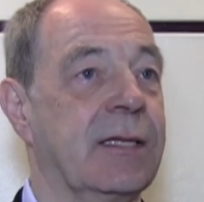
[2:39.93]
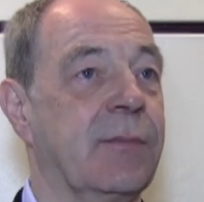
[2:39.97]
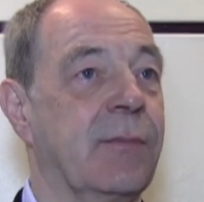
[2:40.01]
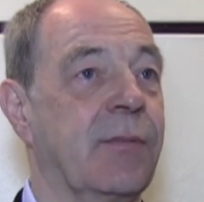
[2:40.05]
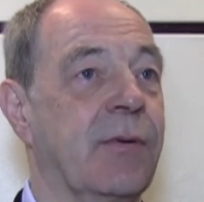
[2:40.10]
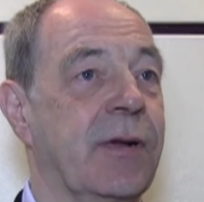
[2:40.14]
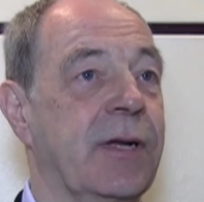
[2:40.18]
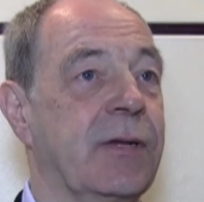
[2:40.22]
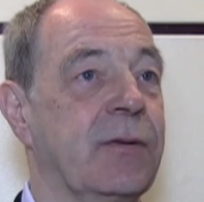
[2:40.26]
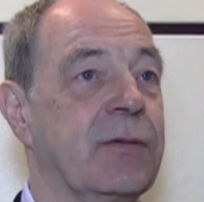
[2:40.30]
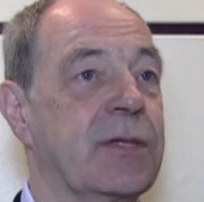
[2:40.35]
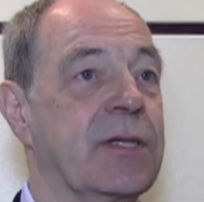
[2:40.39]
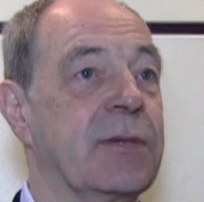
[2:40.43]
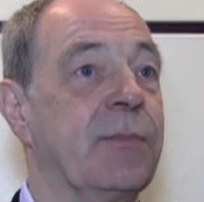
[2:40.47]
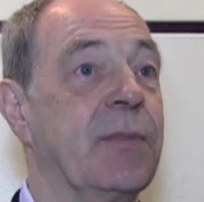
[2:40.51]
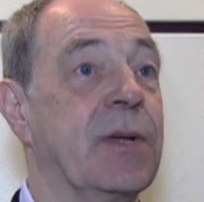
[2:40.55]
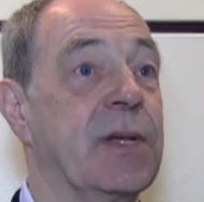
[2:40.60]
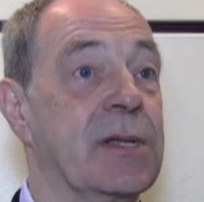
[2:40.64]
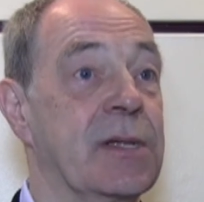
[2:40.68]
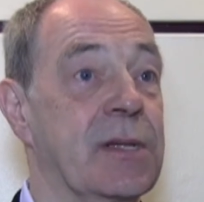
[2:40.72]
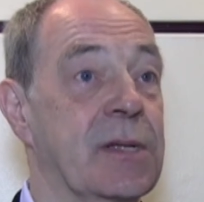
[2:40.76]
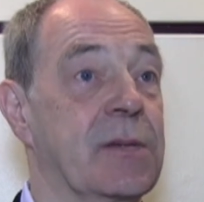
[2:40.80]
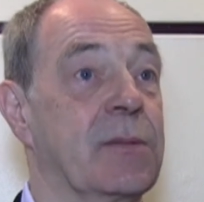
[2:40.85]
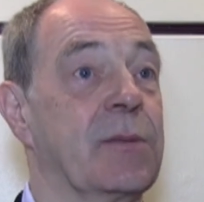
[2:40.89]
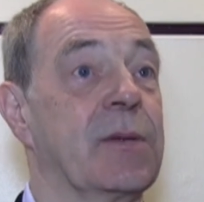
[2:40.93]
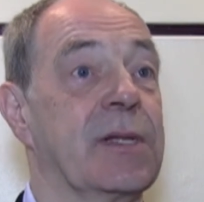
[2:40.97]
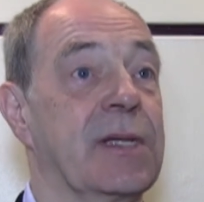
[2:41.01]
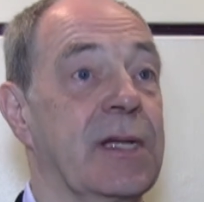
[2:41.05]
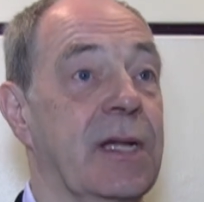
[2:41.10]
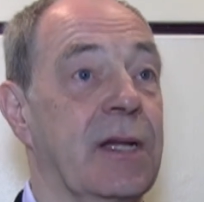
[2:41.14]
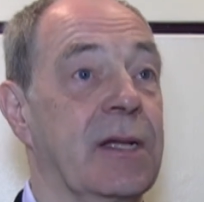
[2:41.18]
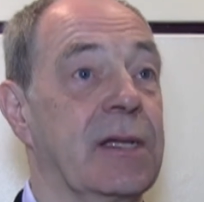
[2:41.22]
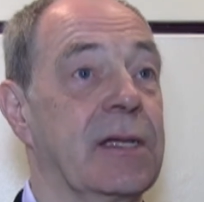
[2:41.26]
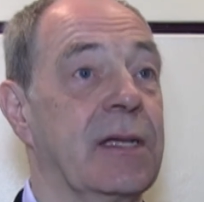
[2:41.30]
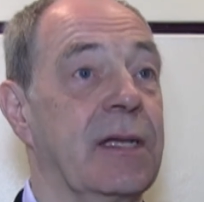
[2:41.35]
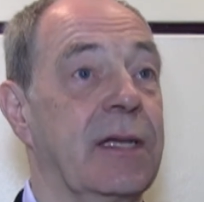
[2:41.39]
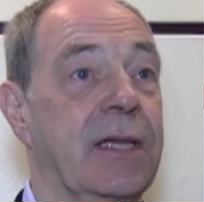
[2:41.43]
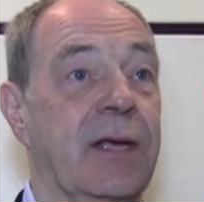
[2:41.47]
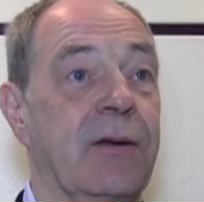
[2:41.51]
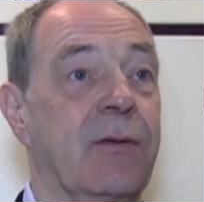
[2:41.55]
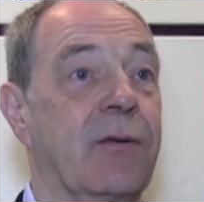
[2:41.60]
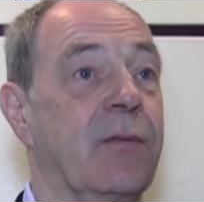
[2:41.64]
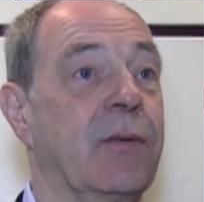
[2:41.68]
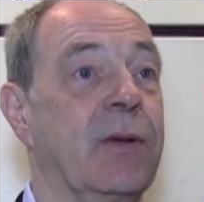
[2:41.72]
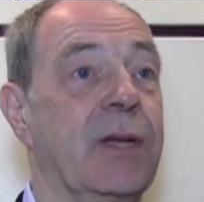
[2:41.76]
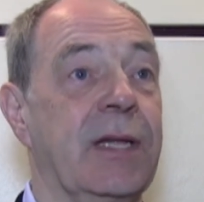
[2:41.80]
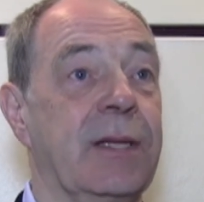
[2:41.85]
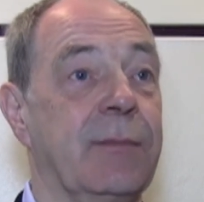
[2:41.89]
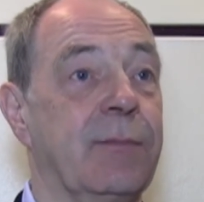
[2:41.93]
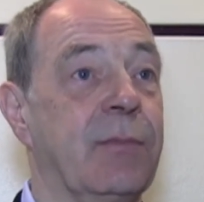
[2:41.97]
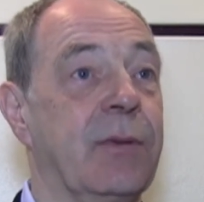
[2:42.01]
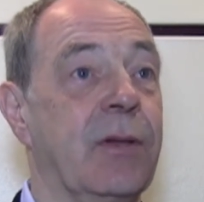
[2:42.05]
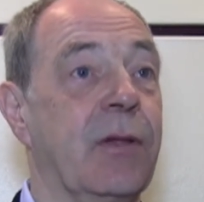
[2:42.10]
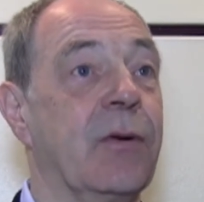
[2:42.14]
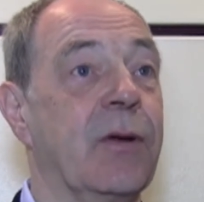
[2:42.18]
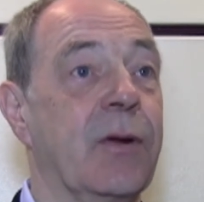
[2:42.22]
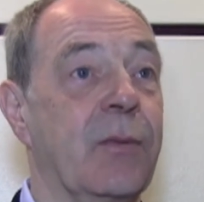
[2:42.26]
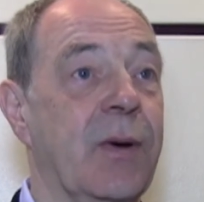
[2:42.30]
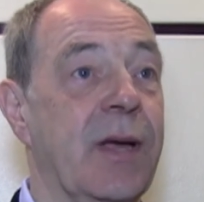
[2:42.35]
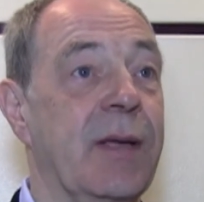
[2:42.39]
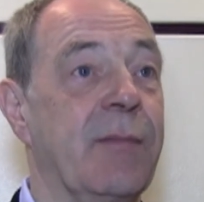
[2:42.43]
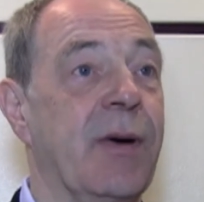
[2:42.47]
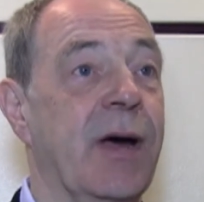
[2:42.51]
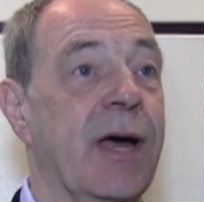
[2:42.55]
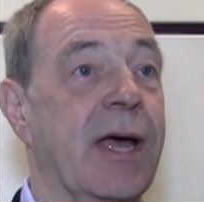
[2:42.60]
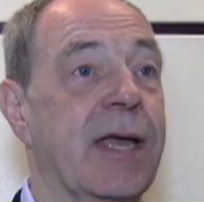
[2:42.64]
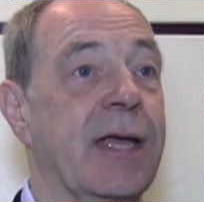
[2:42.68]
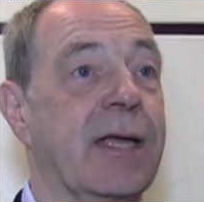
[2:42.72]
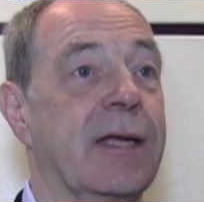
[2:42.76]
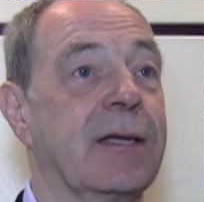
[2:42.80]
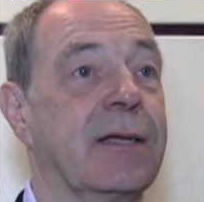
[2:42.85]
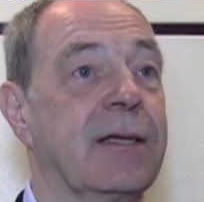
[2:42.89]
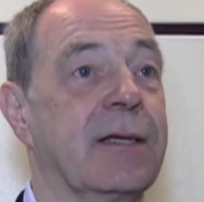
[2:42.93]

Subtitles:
to produce business results that they were really blown away by.